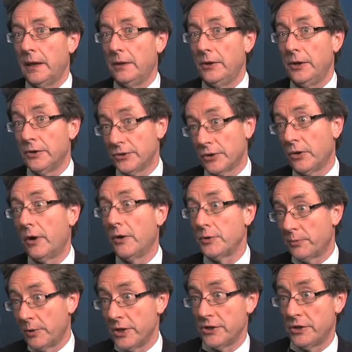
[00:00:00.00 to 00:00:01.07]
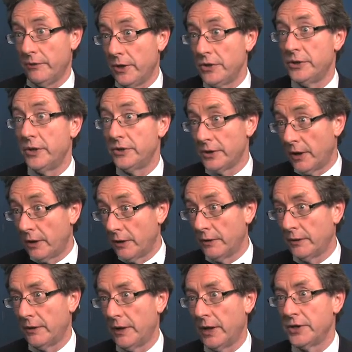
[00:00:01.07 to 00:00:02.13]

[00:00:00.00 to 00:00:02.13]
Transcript: Years ago, I was president of Engineers Ireland, and I